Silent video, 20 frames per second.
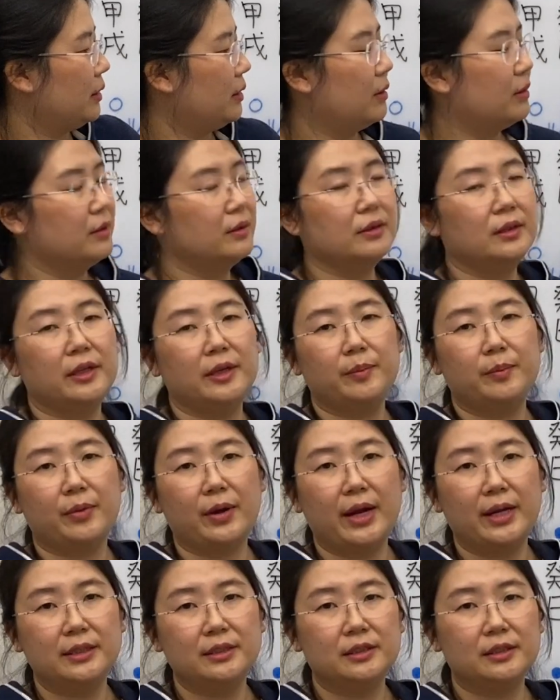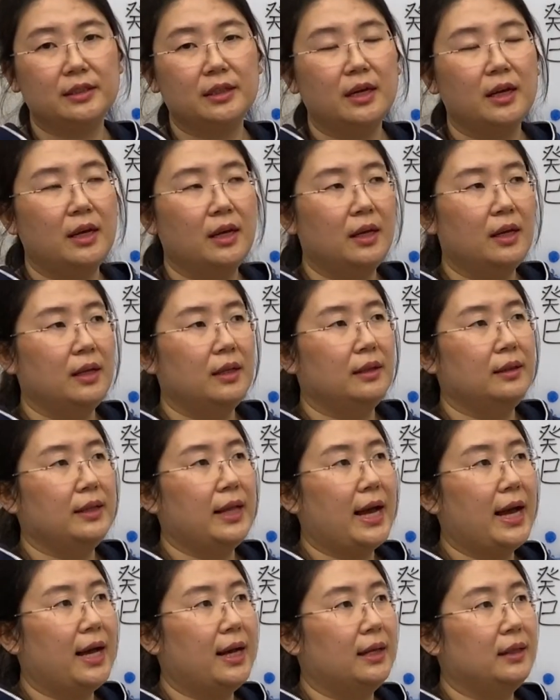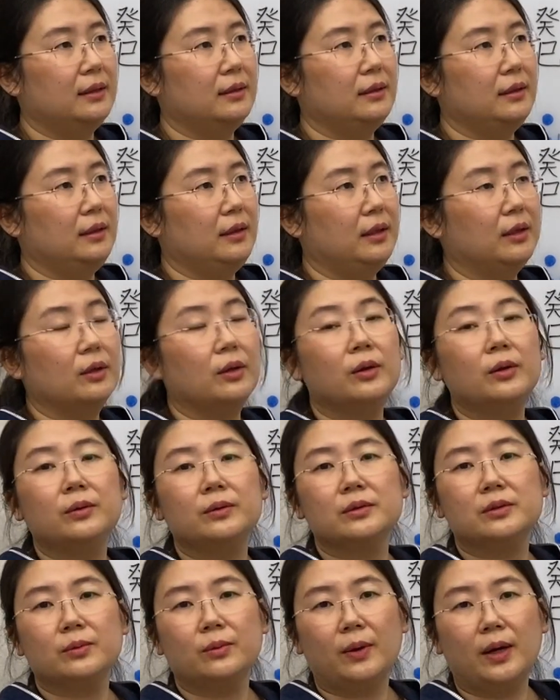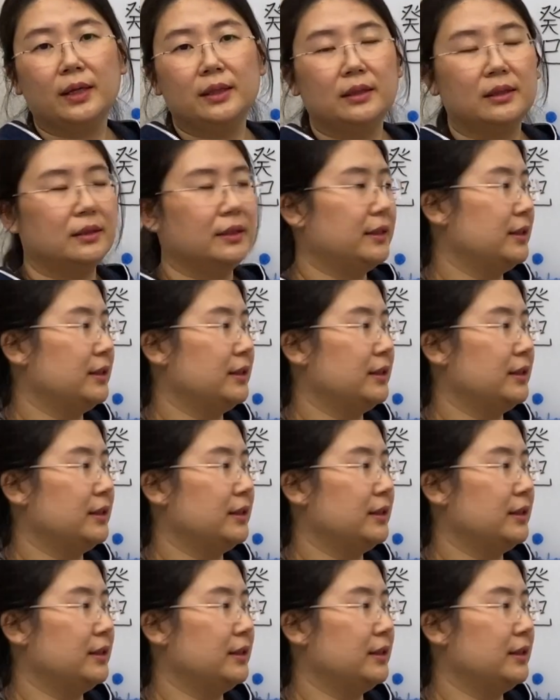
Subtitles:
earthly branch that includes water.